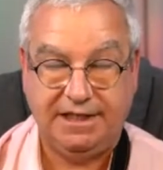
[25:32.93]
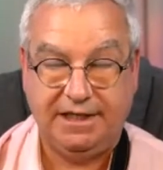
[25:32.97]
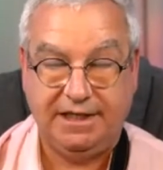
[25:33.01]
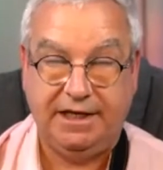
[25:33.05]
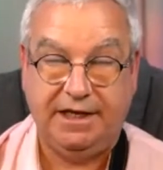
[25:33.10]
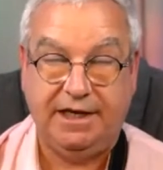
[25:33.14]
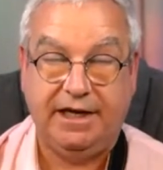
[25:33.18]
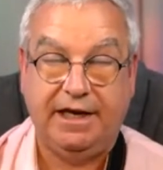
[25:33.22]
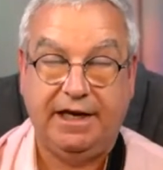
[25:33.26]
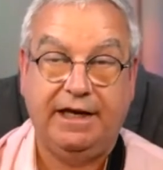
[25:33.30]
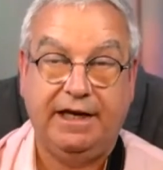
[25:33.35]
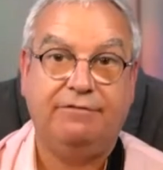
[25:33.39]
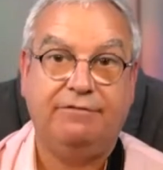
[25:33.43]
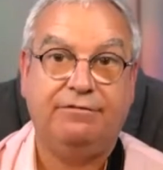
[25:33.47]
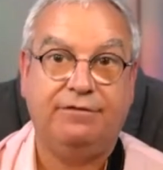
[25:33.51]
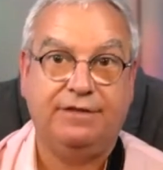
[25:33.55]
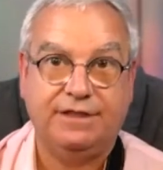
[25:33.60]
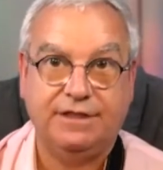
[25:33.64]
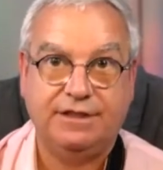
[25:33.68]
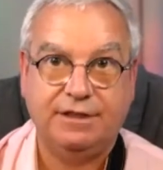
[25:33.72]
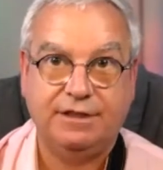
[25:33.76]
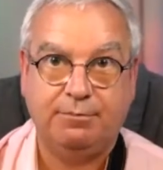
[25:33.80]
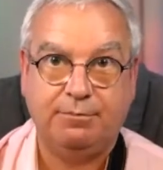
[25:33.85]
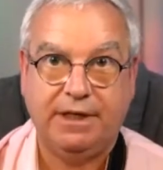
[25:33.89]
E A for
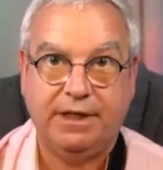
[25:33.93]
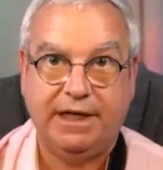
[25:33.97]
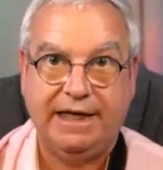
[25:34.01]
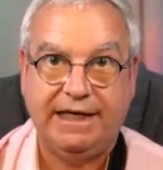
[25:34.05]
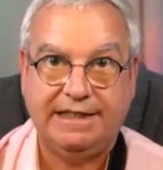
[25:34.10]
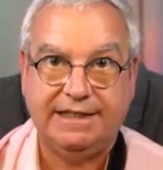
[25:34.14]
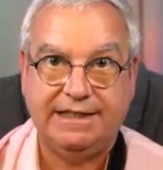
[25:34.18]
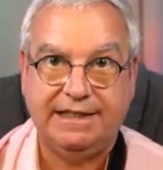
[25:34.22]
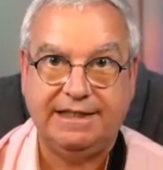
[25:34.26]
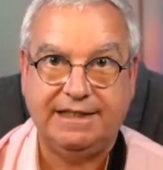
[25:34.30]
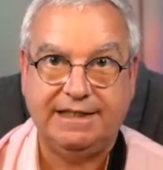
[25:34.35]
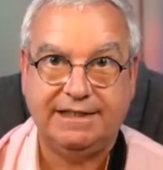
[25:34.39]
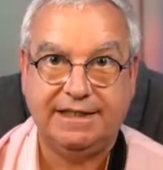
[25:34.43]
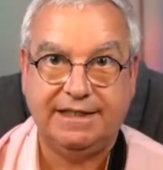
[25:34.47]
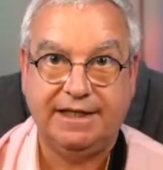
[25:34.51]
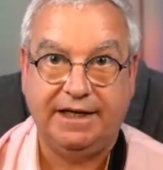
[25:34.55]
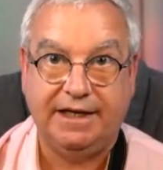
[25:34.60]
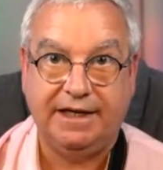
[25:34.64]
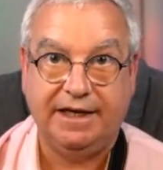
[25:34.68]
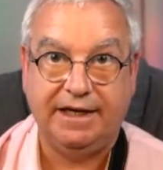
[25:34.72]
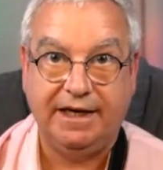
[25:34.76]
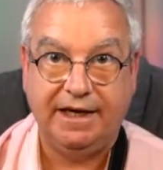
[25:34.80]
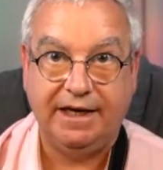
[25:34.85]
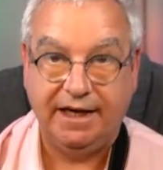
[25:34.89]
us to play it in
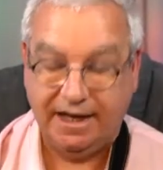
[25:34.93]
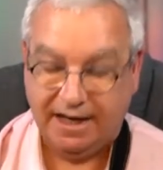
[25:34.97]
C.